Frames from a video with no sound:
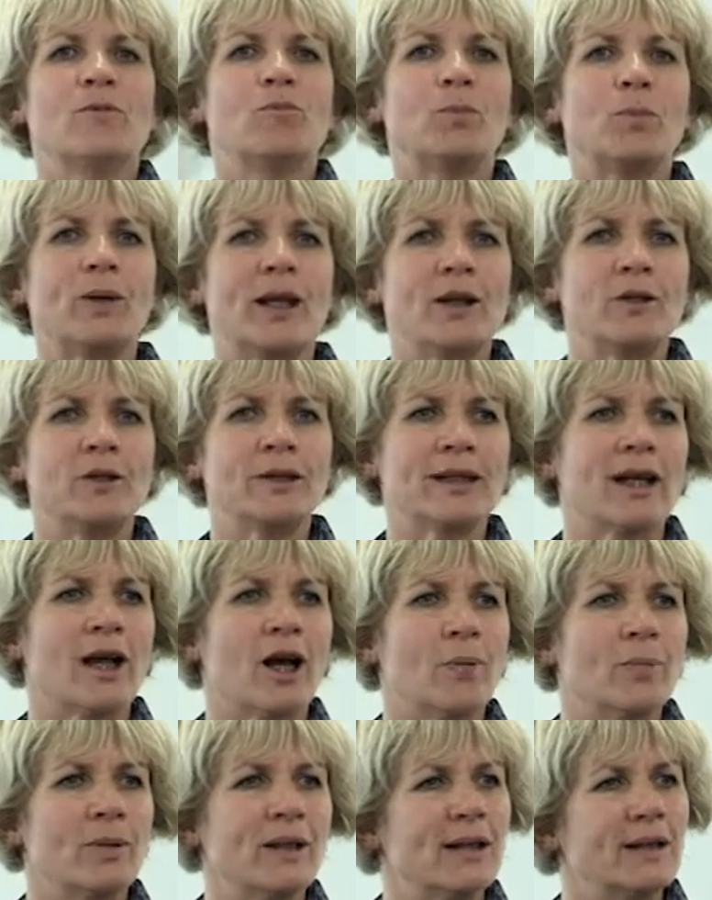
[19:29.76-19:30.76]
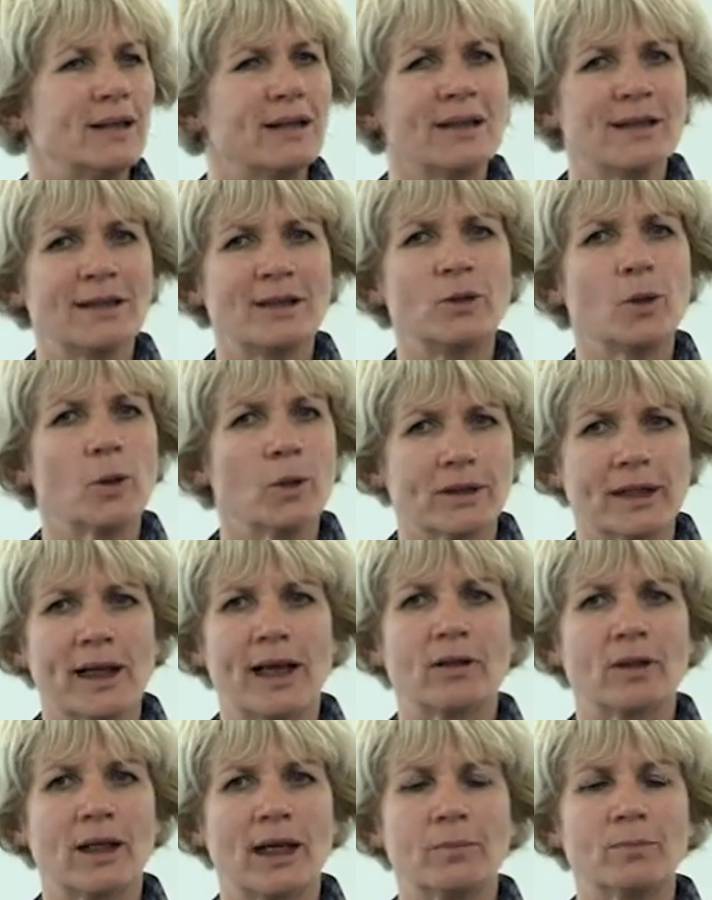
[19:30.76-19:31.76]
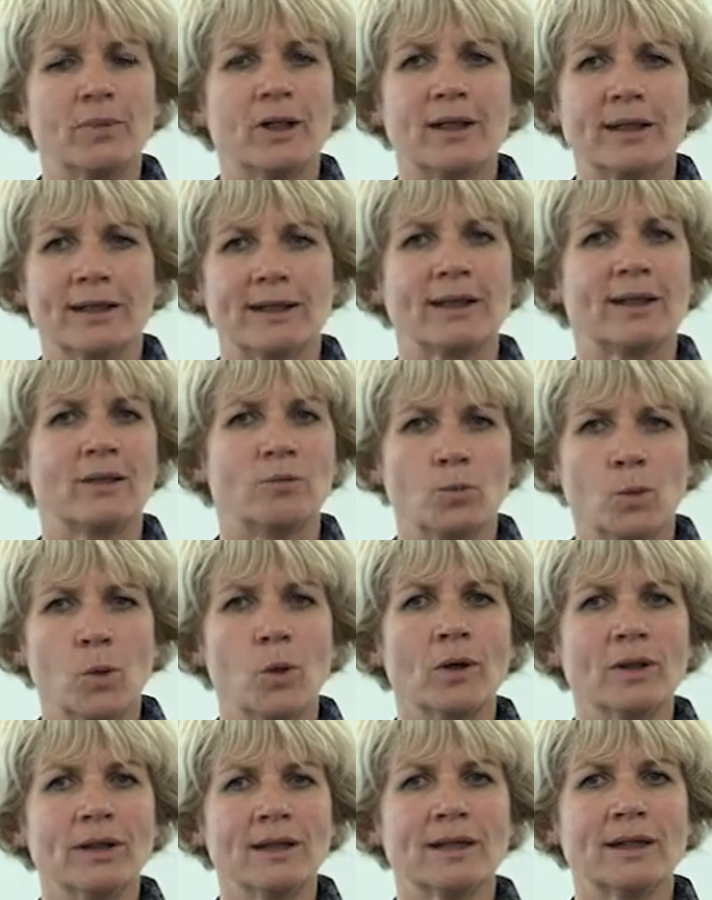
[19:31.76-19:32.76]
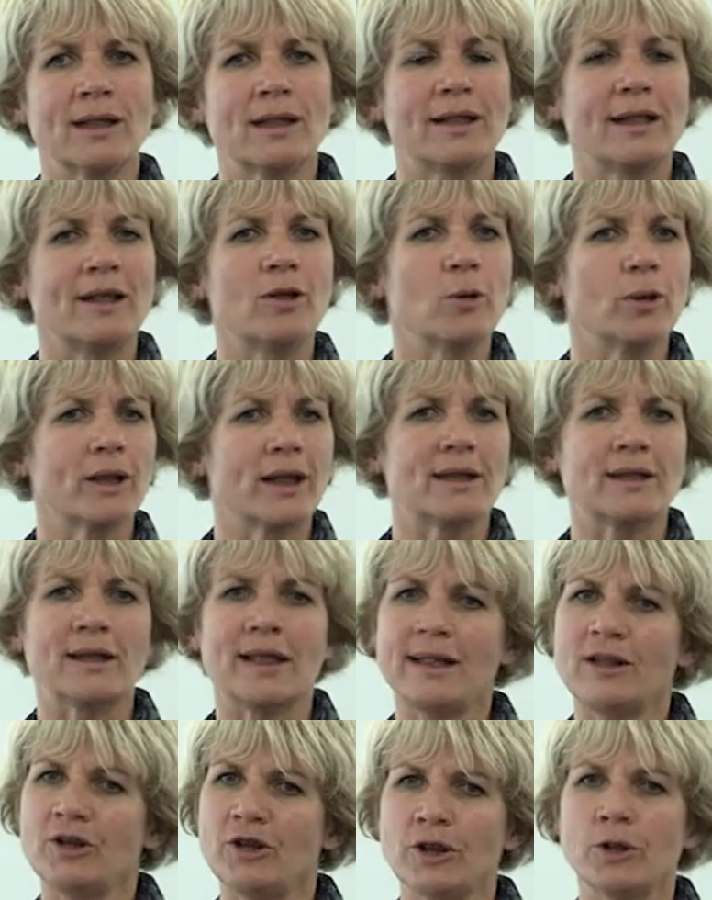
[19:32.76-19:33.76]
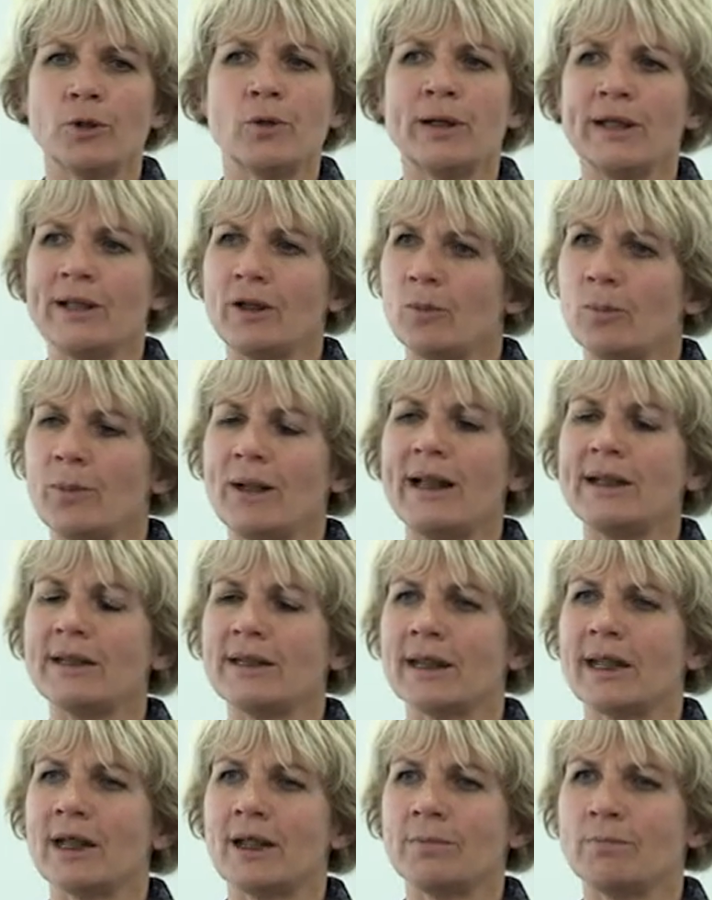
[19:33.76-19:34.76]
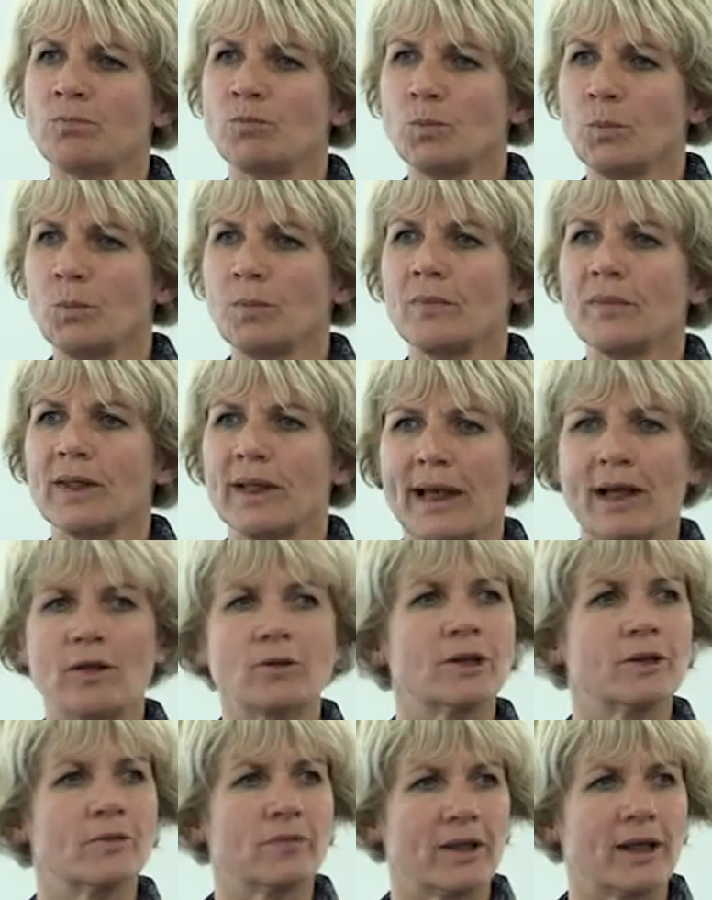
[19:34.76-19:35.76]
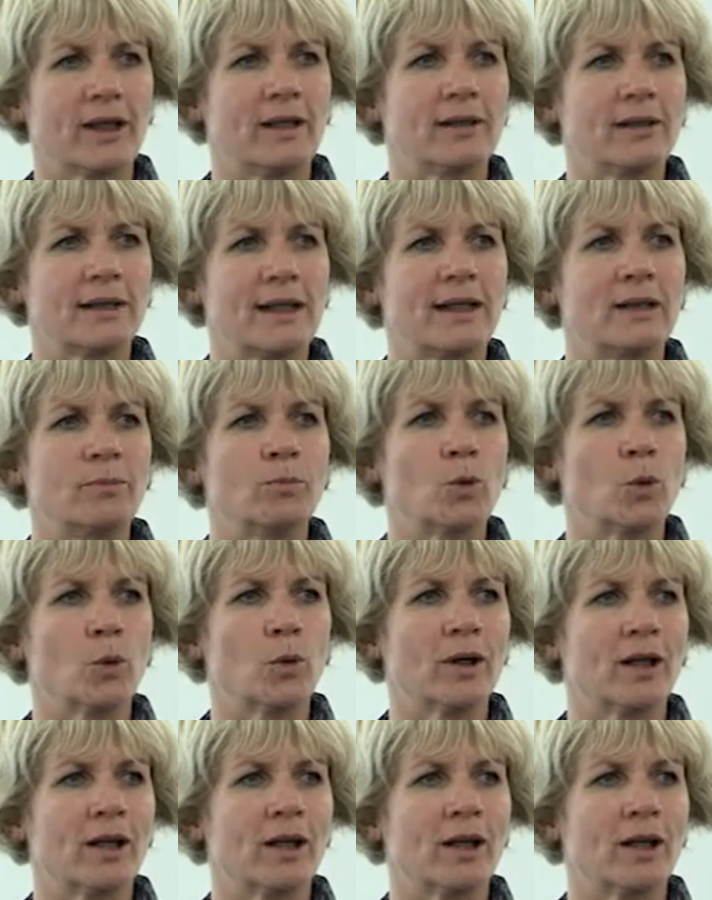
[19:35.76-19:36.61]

blows up, and it's just not how that person was, and they're not getting joy or pleasure out of things anymore.